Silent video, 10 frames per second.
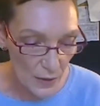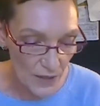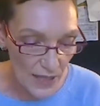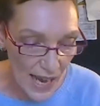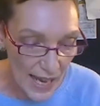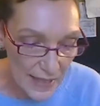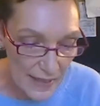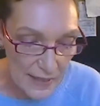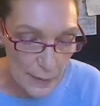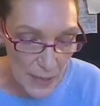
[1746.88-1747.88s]
of an
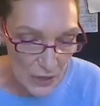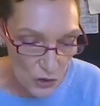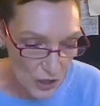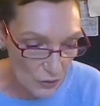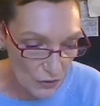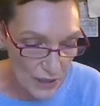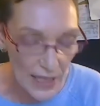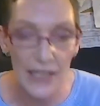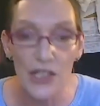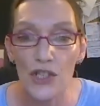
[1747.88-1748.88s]
asymmetric
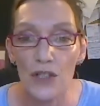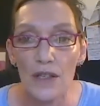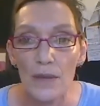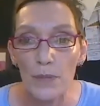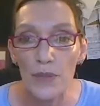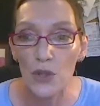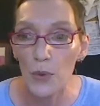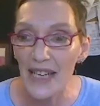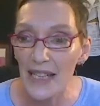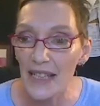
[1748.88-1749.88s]
relation
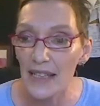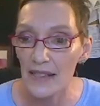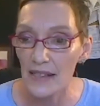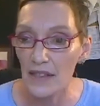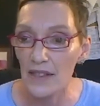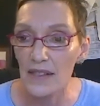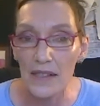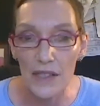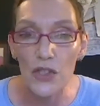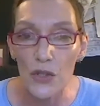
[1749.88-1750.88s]
between its
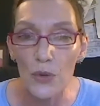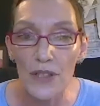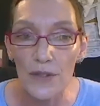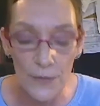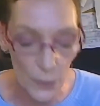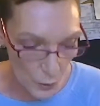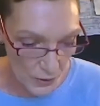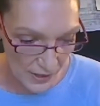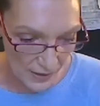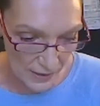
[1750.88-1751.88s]
constituent
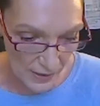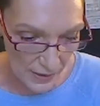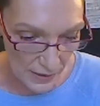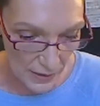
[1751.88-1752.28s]
forces,